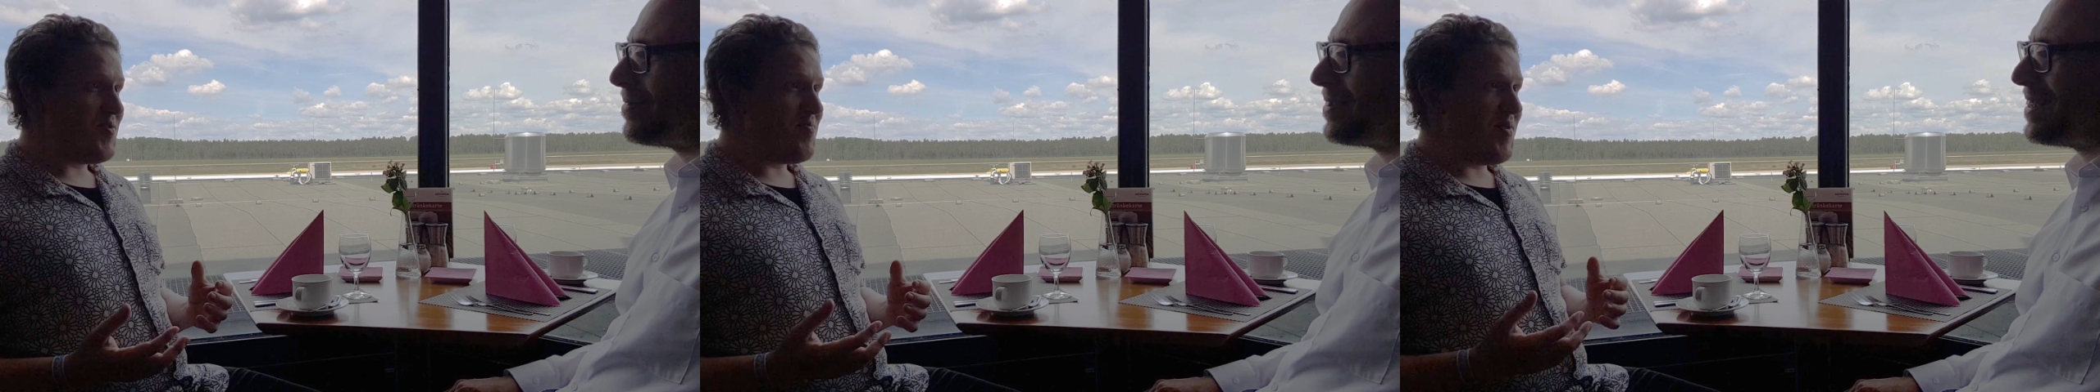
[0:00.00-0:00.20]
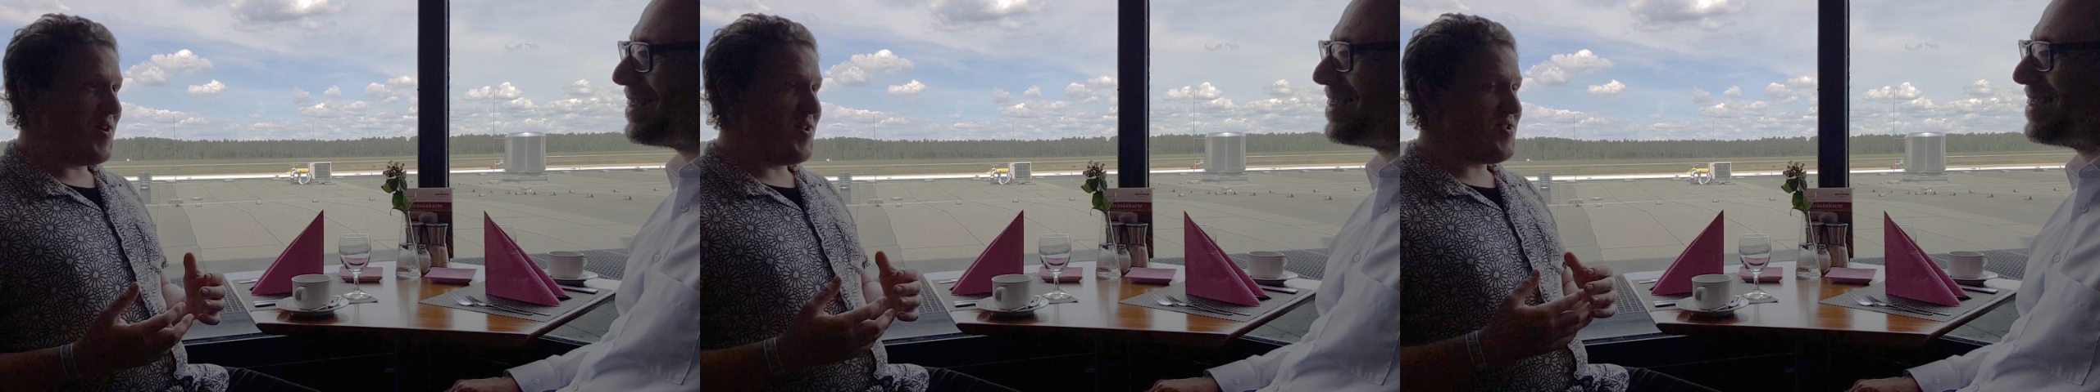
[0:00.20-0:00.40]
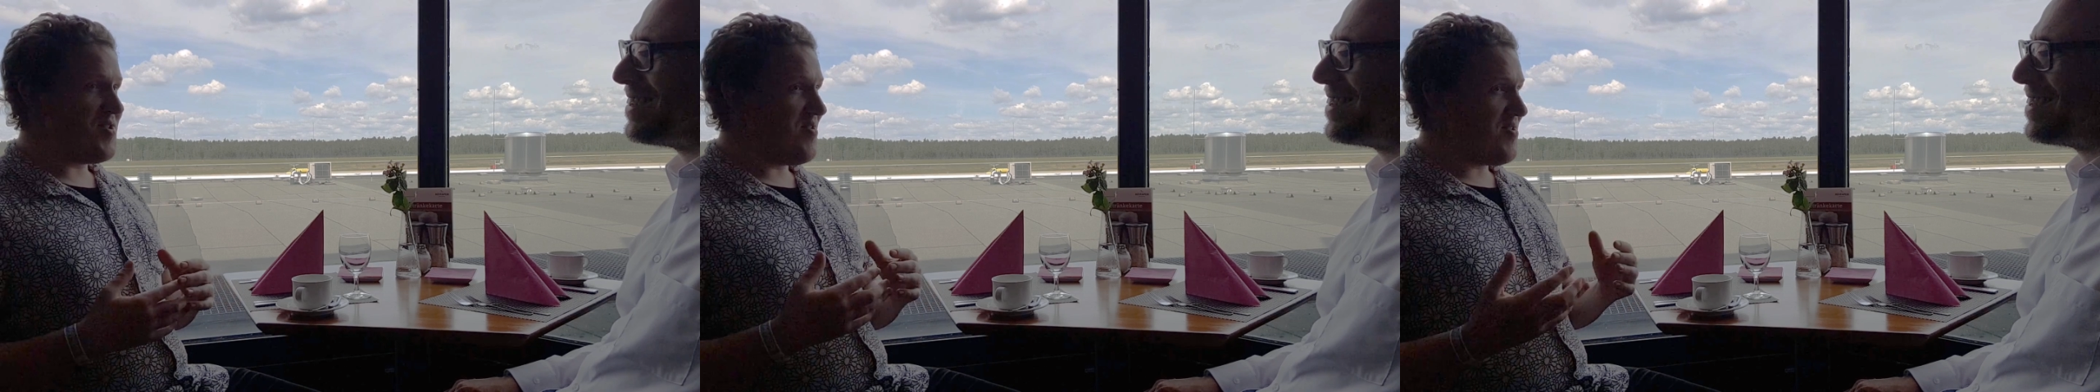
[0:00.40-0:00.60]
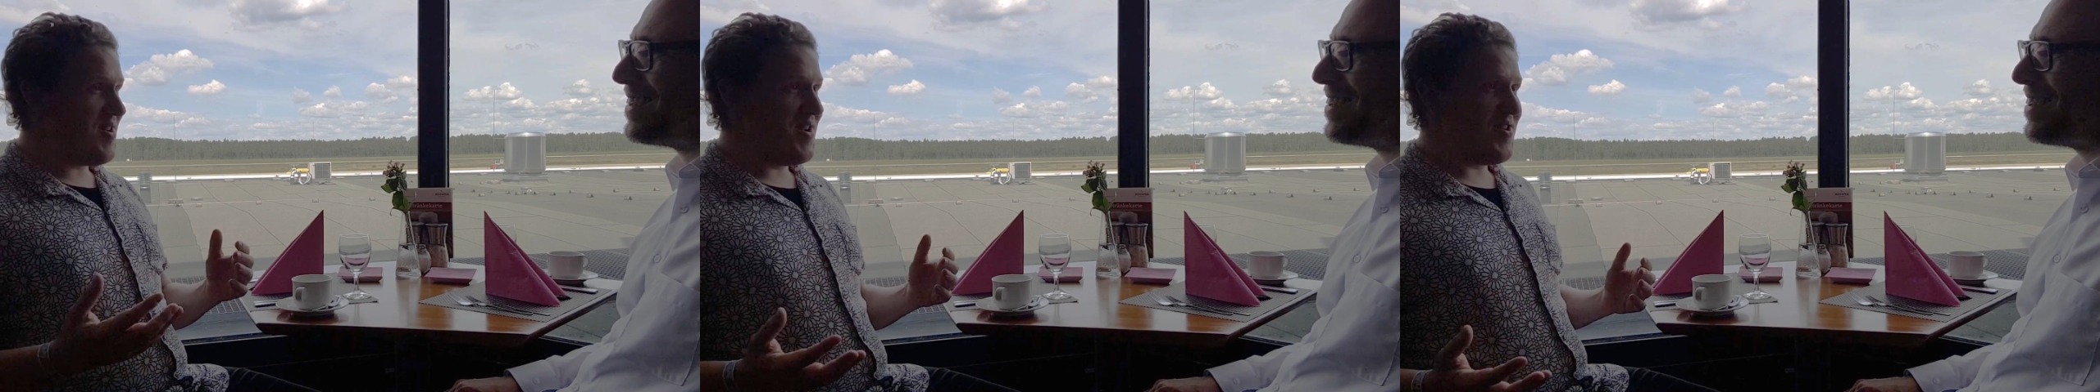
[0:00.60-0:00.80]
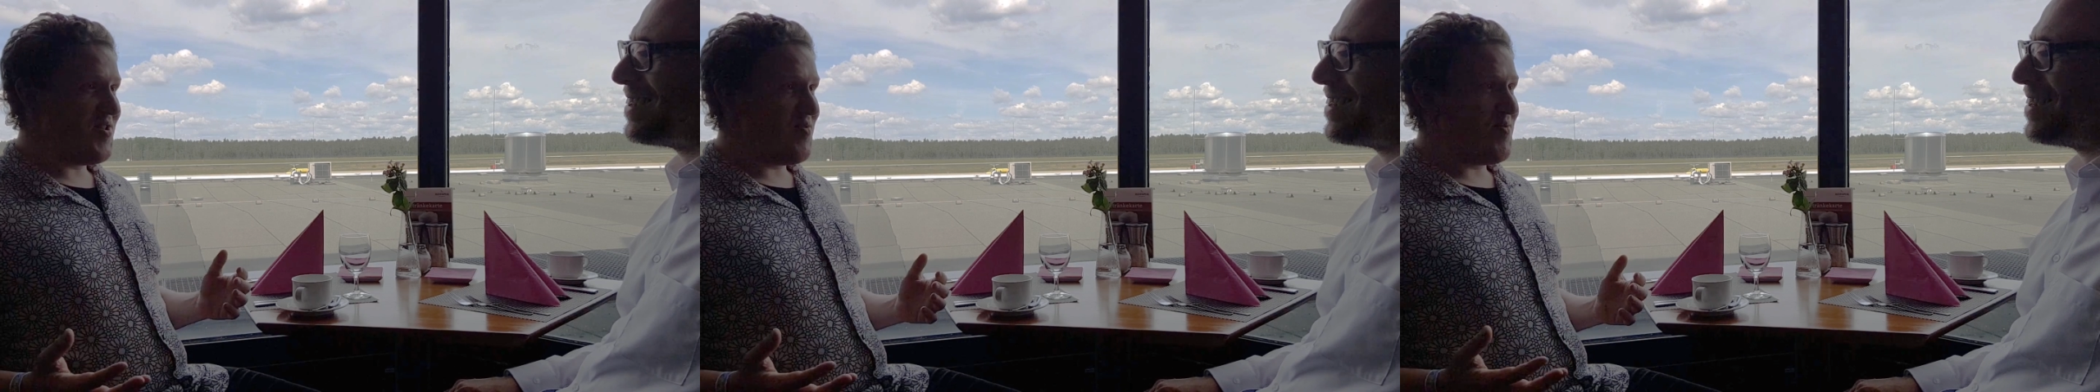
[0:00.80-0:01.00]
but it's not the
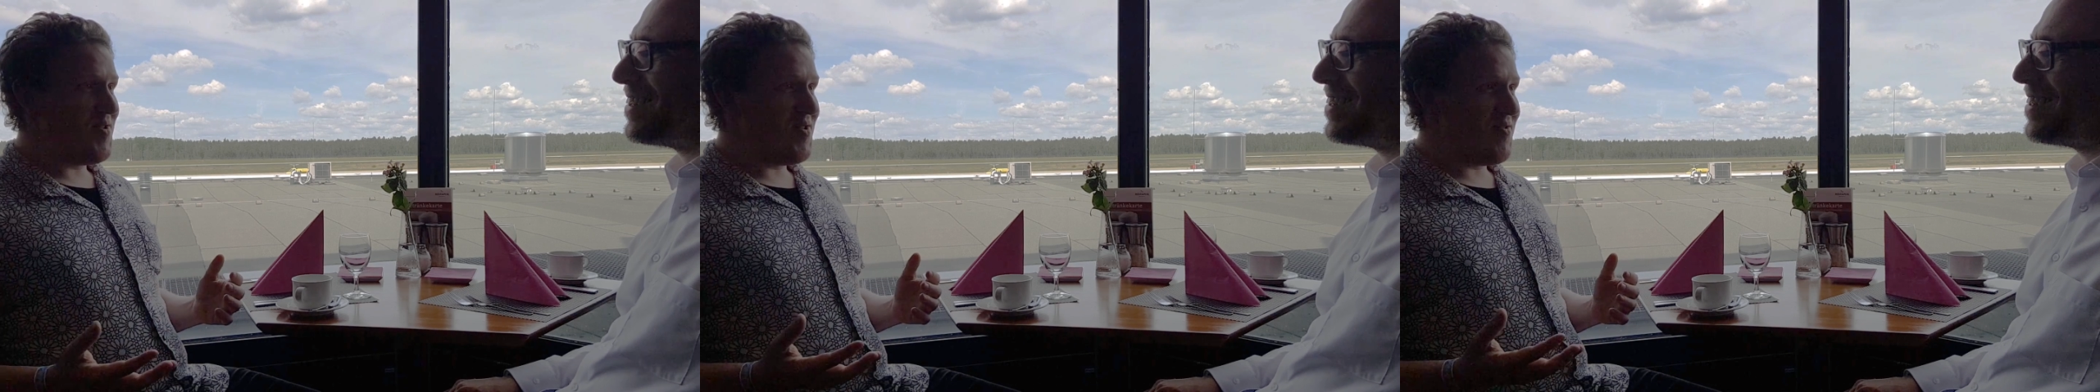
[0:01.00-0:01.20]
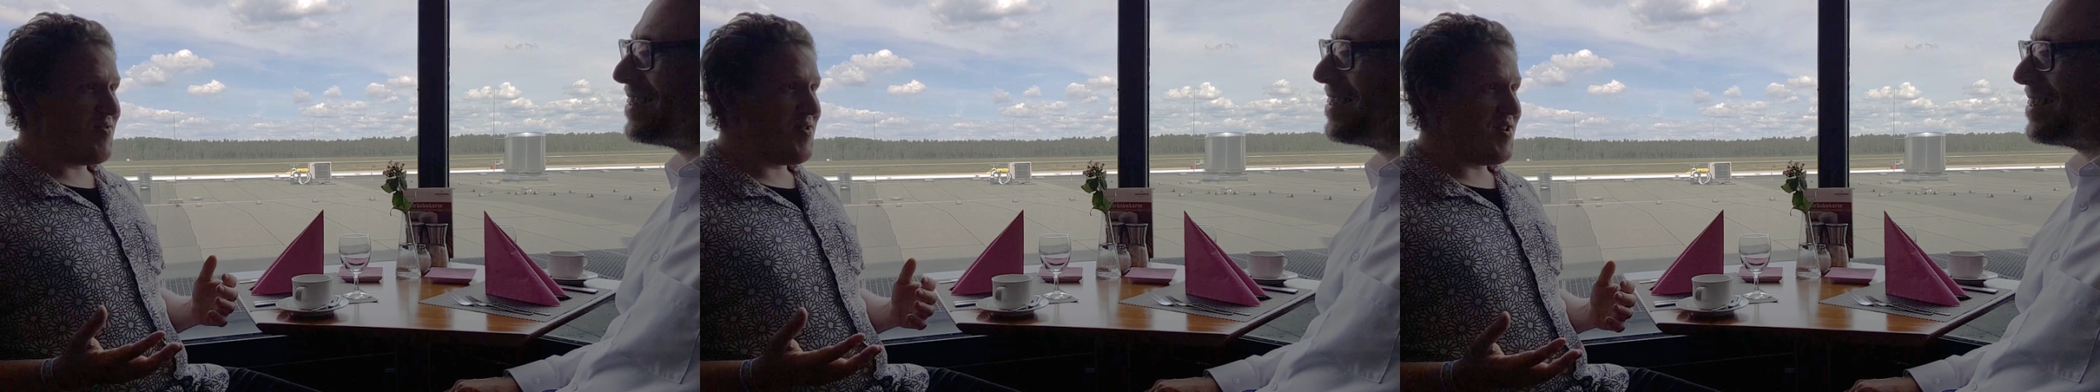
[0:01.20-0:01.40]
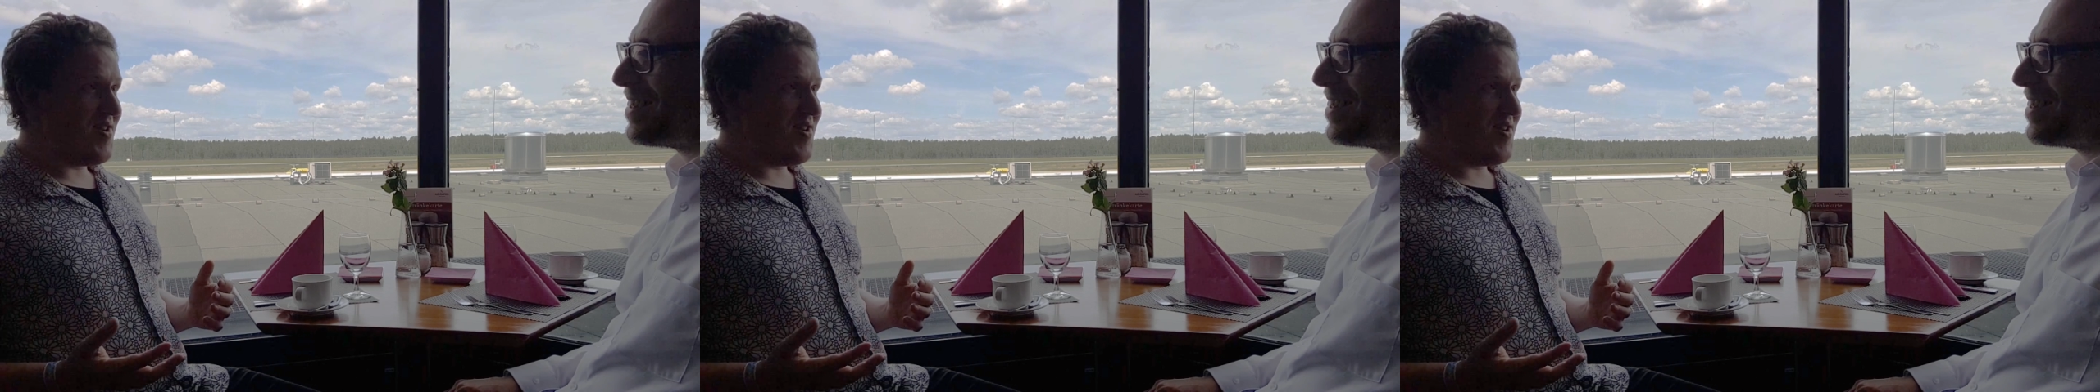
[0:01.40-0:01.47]
end of the world.